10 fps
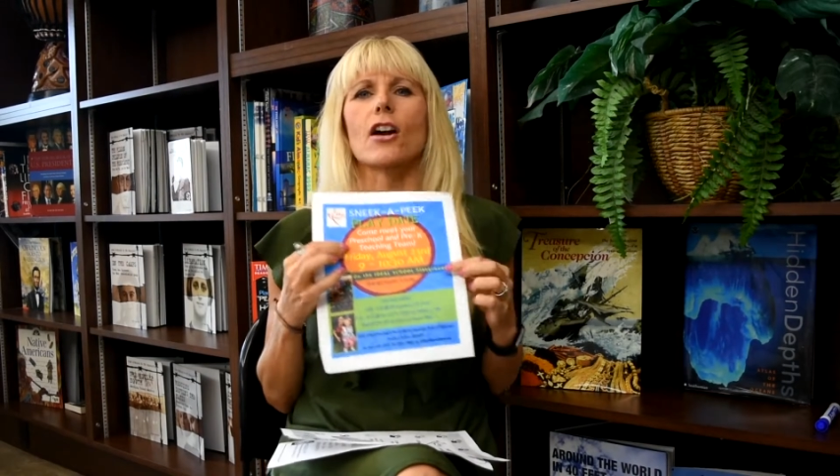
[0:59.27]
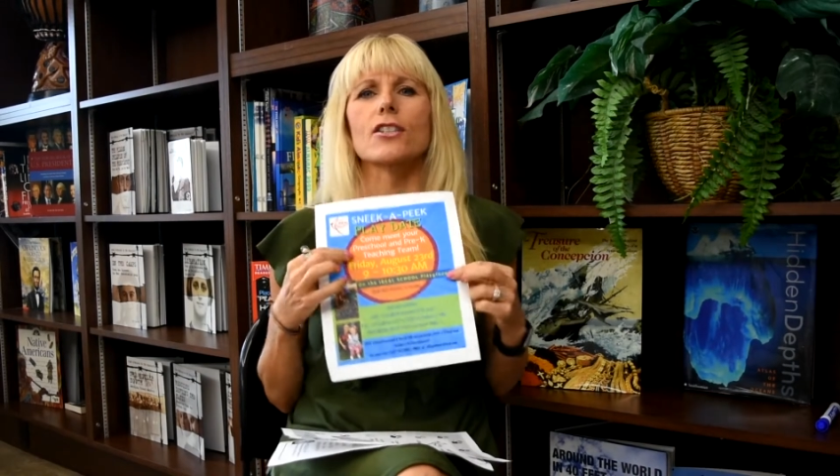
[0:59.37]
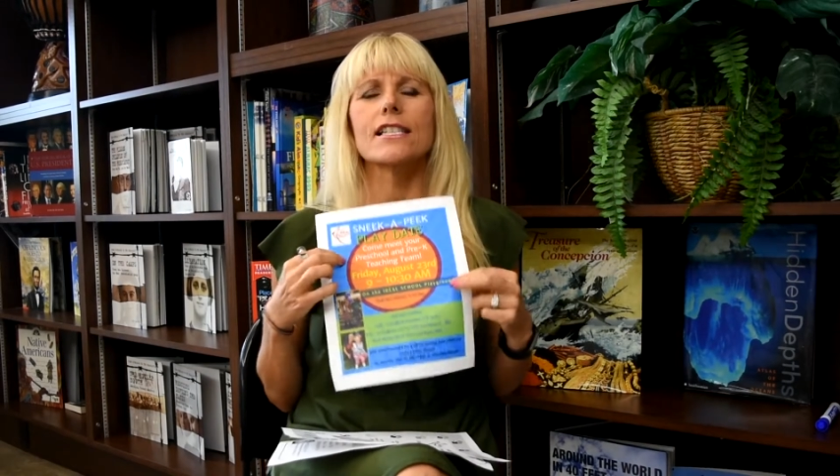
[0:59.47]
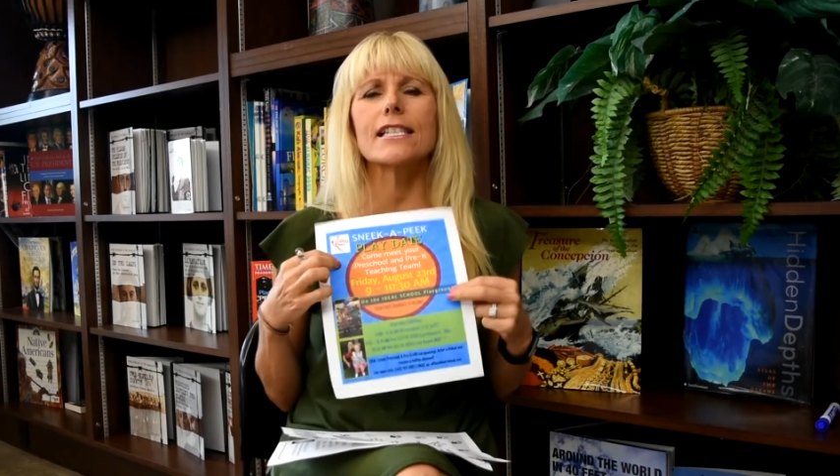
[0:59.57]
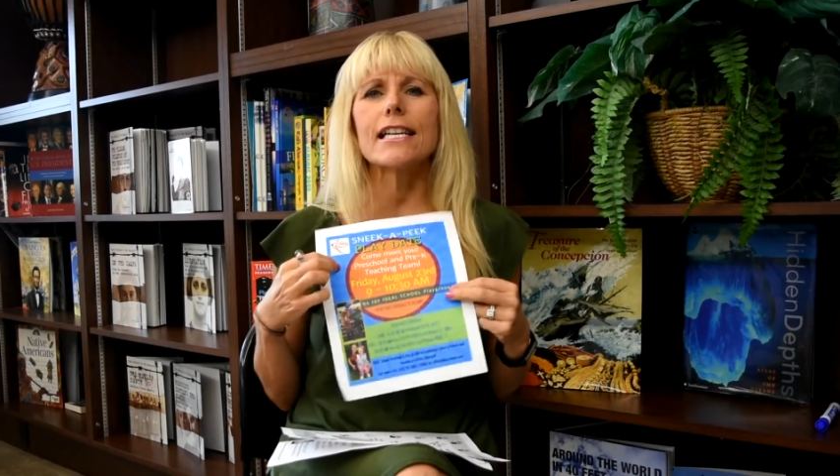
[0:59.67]
our
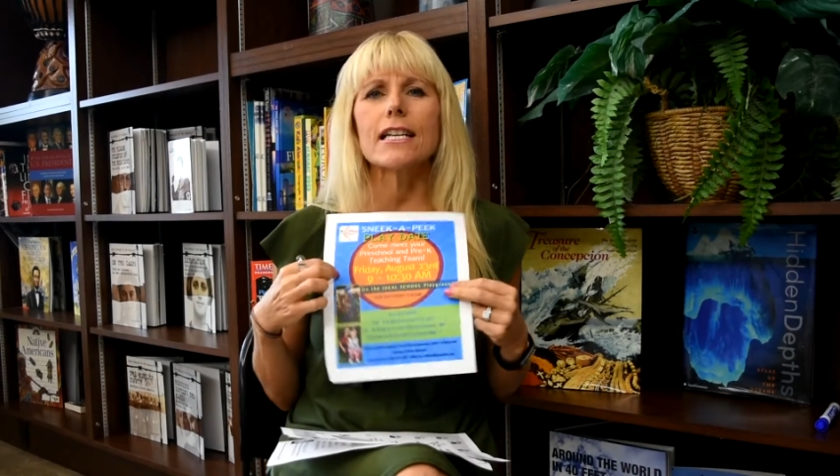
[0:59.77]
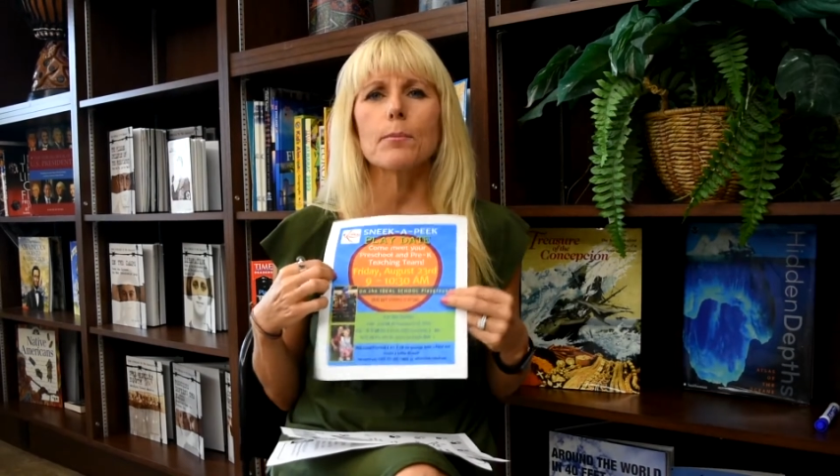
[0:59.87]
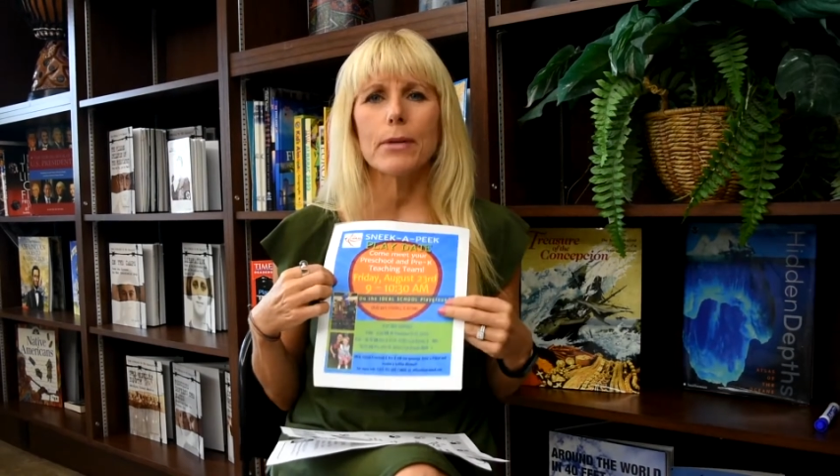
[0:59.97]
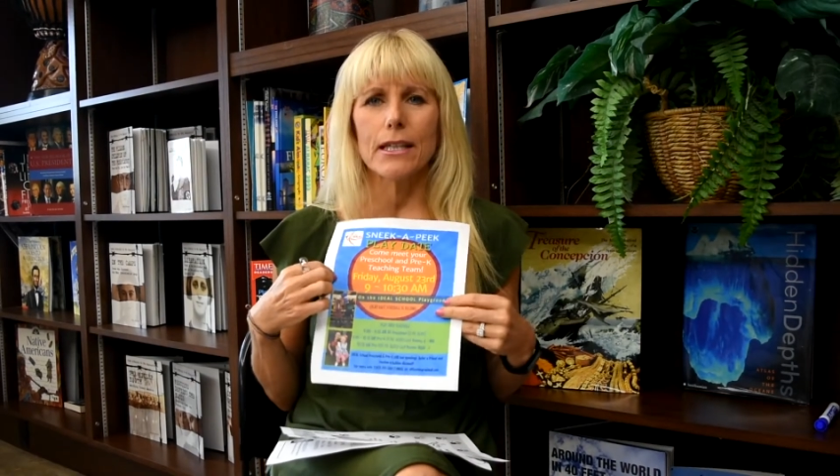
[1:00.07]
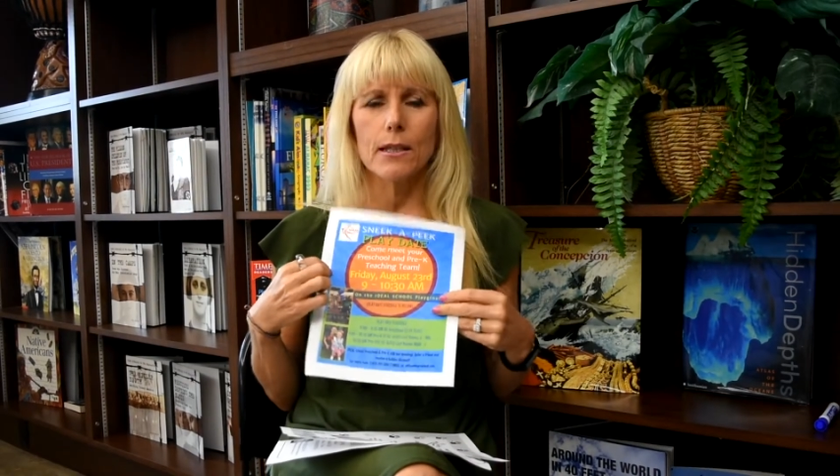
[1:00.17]
sneak
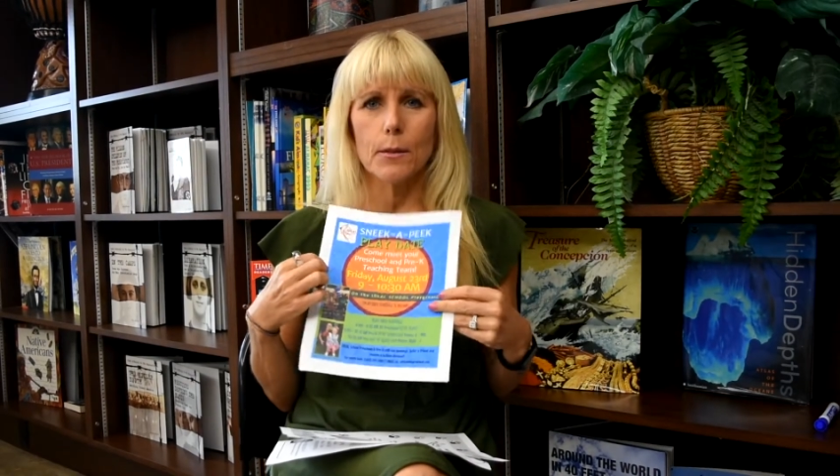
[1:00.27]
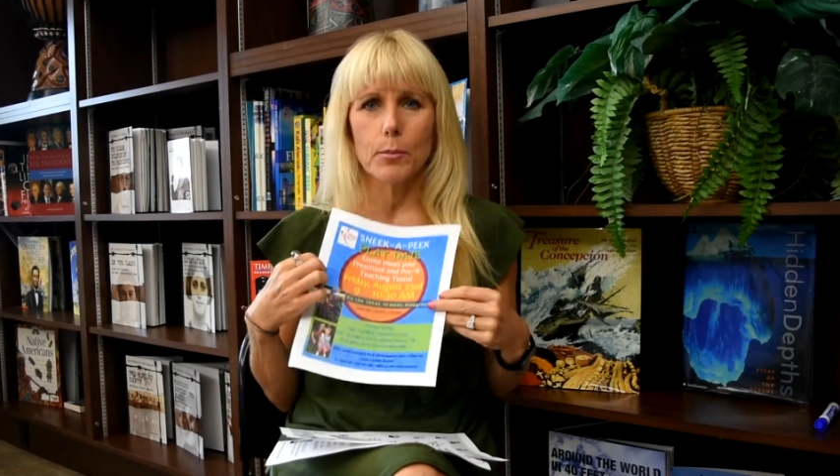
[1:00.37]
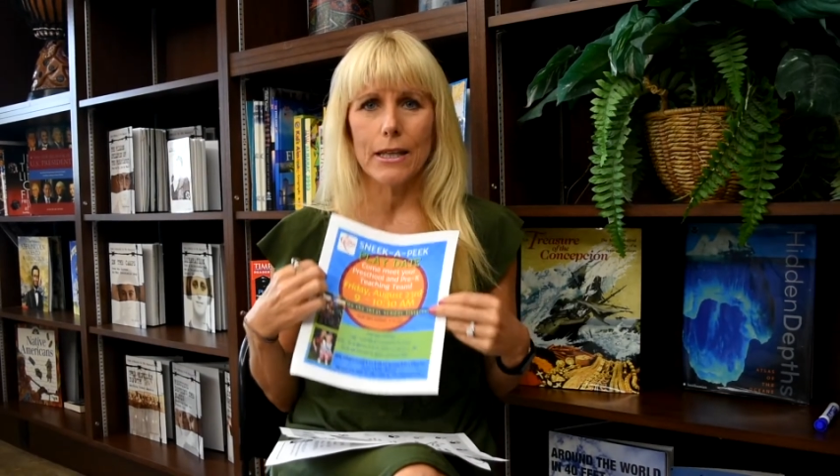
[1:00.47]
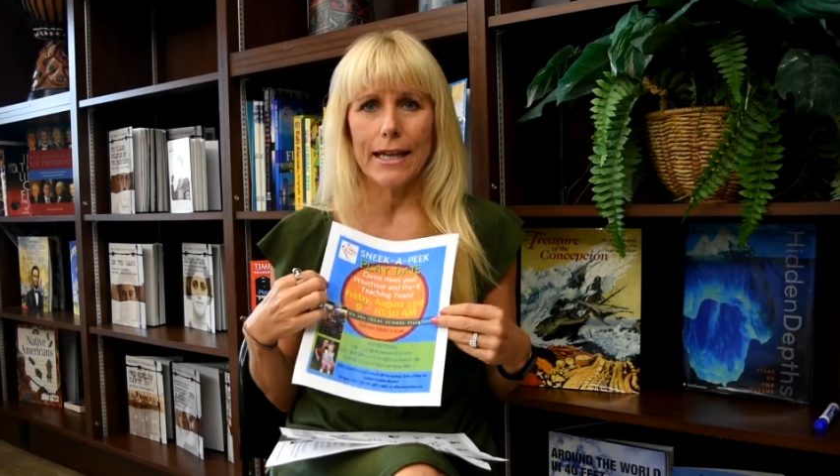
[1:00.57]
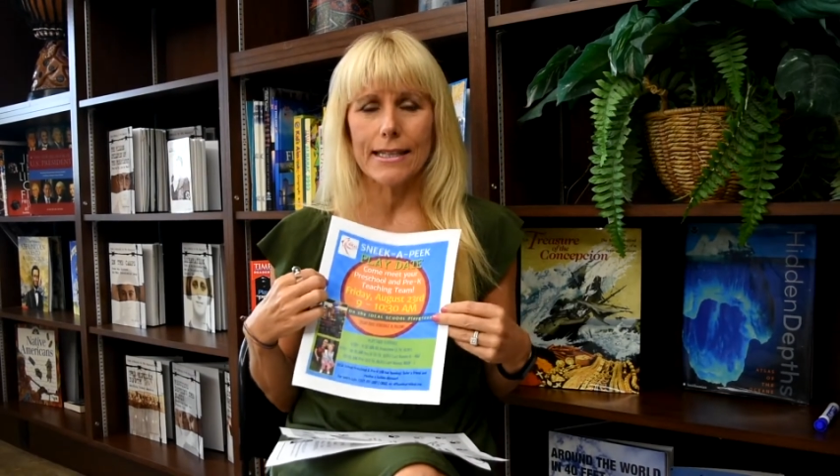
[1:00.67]
a peek
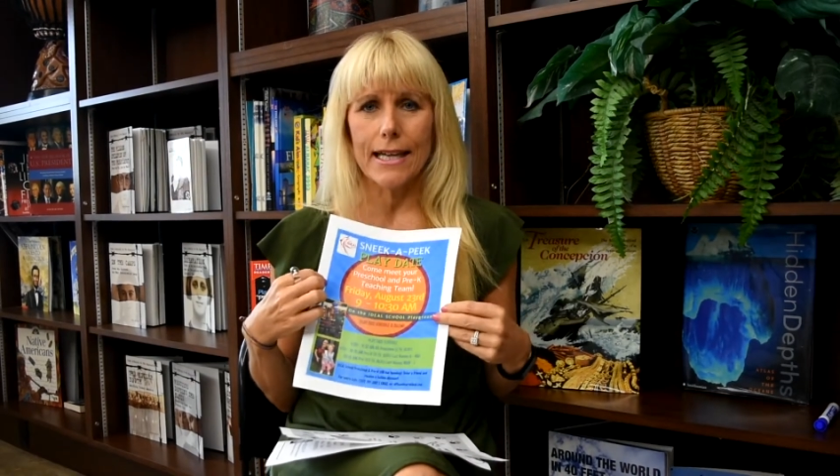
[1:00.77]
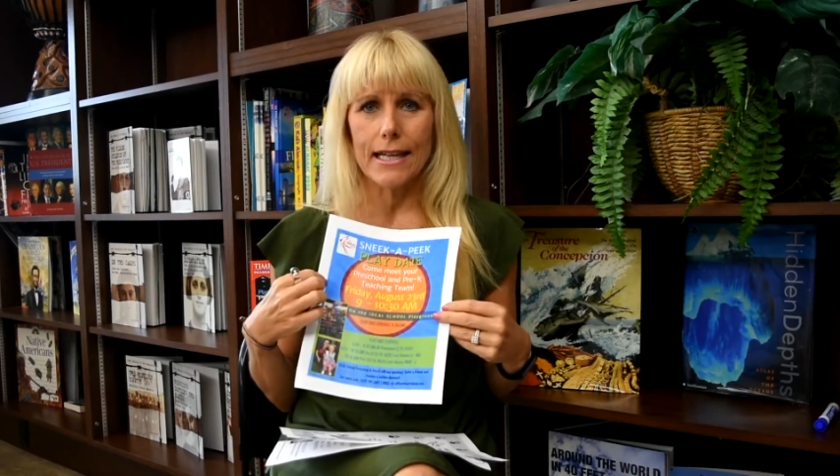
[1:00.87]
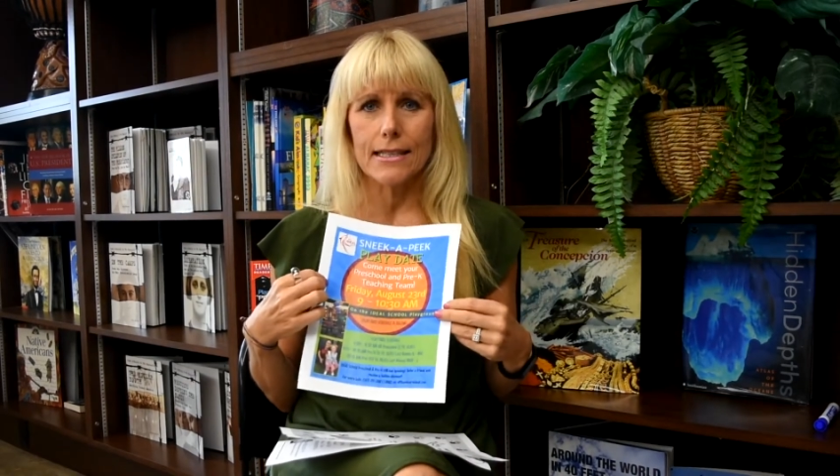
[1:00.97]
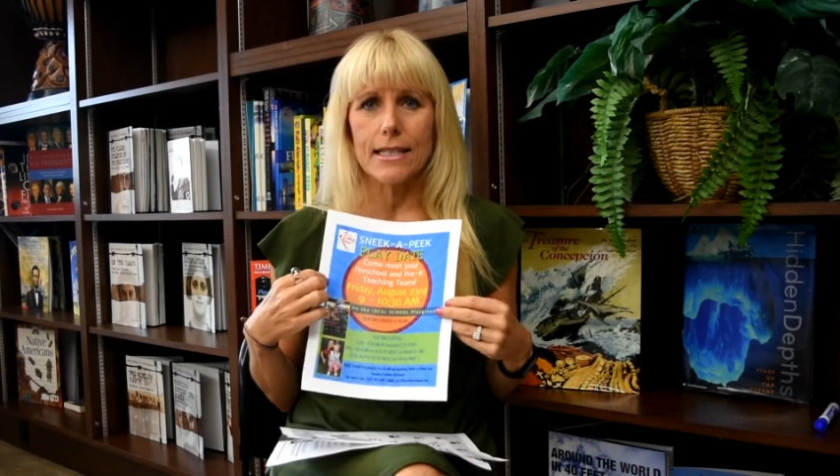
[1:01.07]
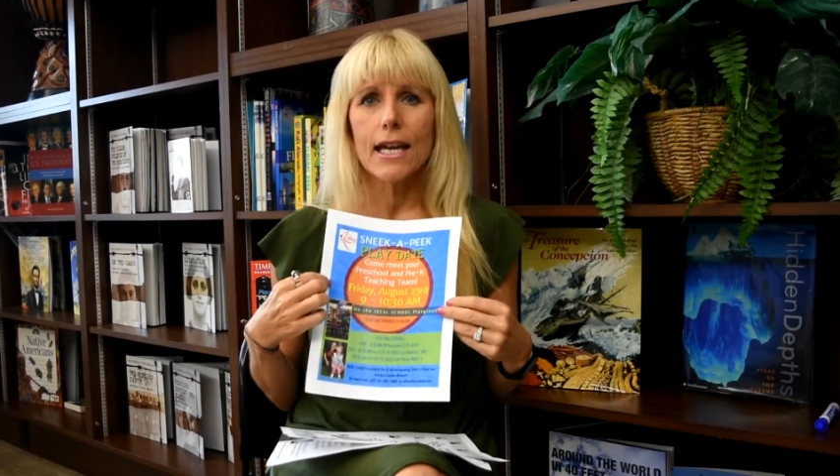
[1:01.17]
play
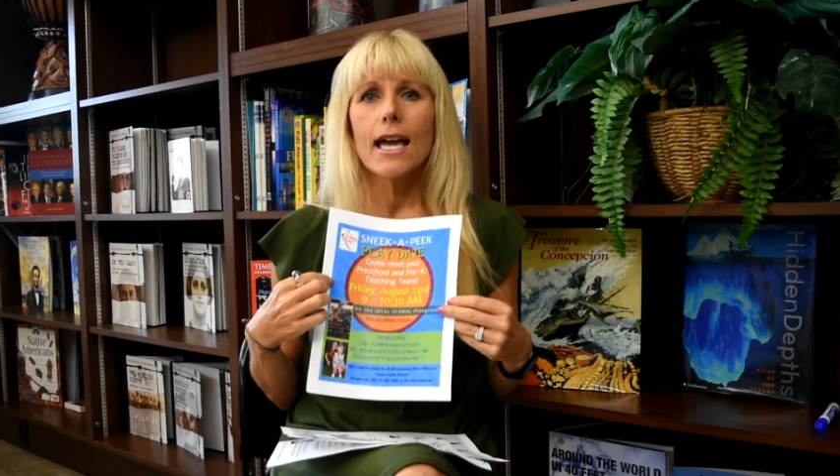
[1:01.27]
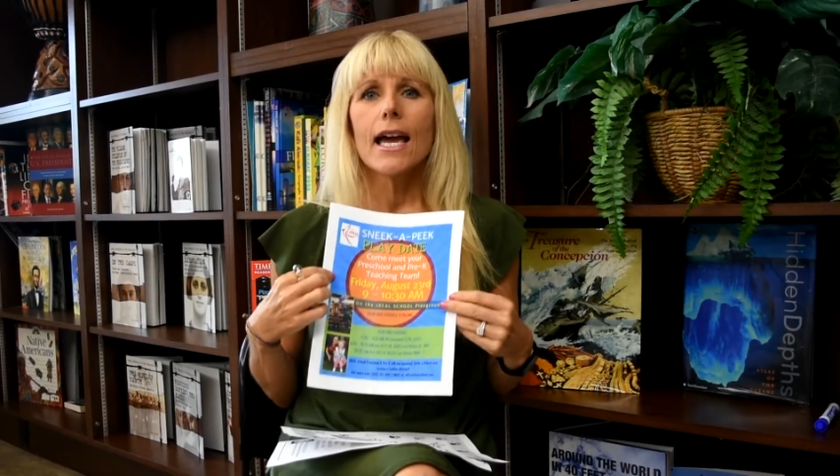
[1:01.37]
date.